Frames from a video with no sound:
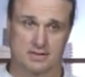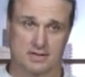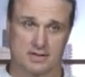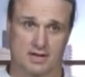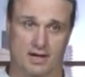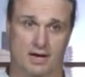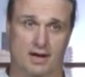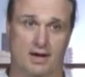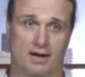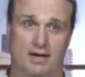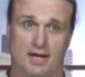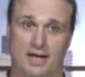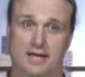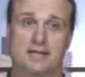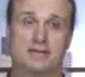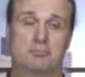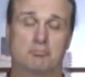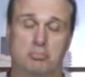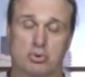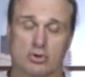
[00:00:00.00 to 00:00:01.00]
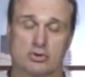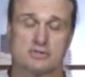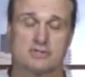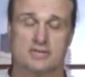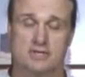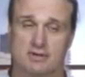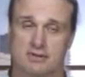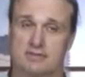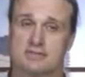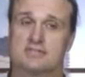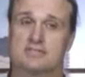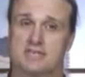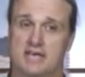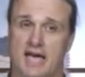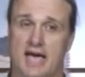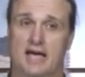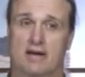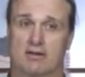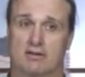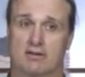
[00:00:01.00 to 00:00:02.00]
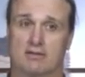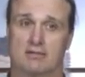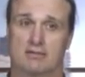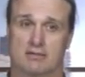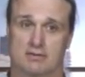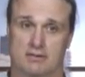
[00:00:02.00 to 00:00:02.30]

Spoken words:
And it burst here in Seattle